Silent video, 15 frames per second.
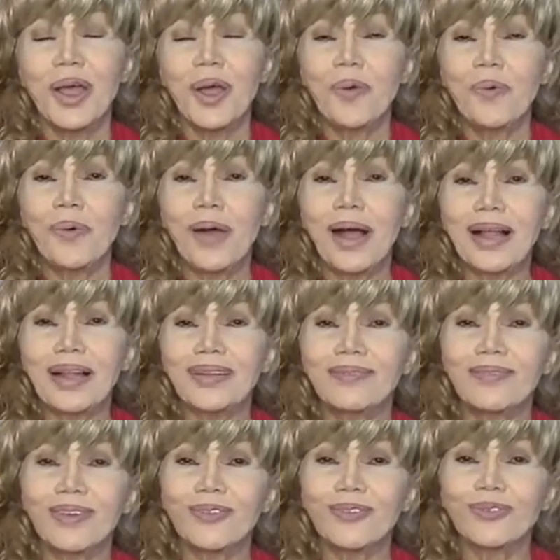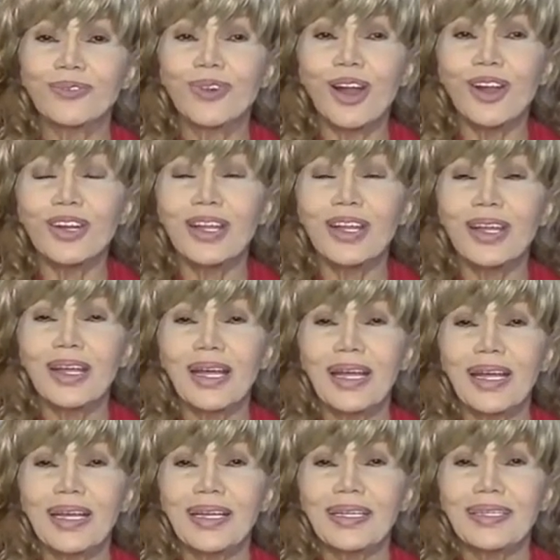Well, Ron,
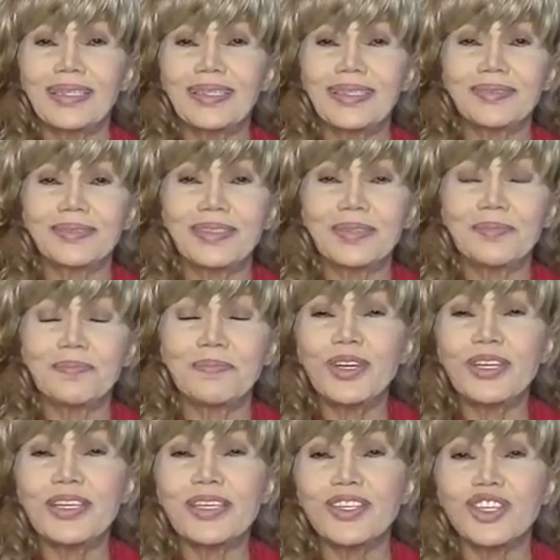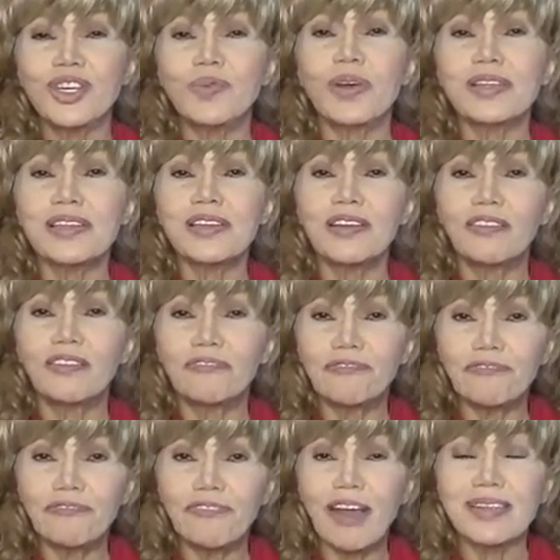the the point is she wasn't
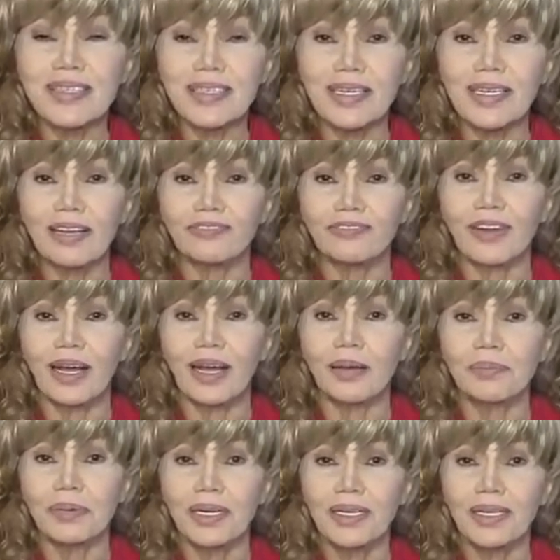fast enough for Hubbard.